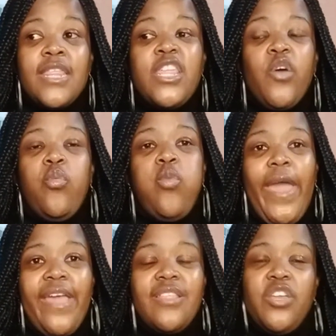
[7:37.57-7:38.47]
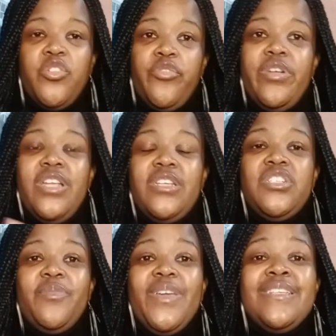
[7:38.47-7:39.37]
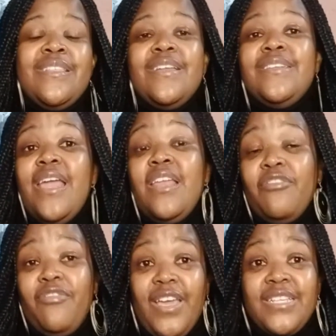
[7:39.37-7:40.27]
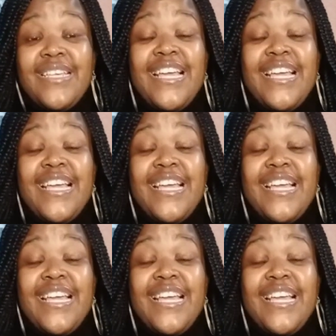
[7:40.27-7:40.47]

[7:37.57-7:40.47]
The way that your relationship is in the dating phase